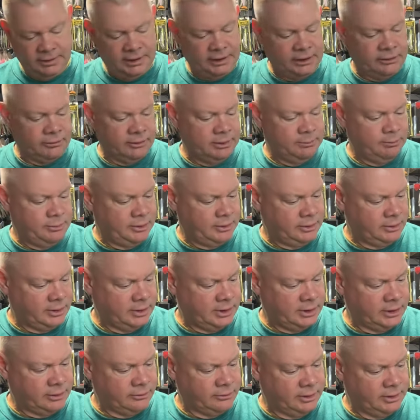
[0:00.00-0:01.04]
green
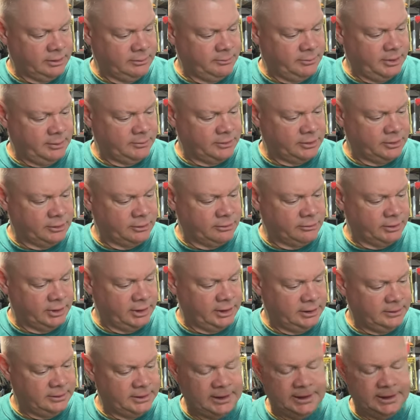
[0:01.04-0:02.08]
pumpkin green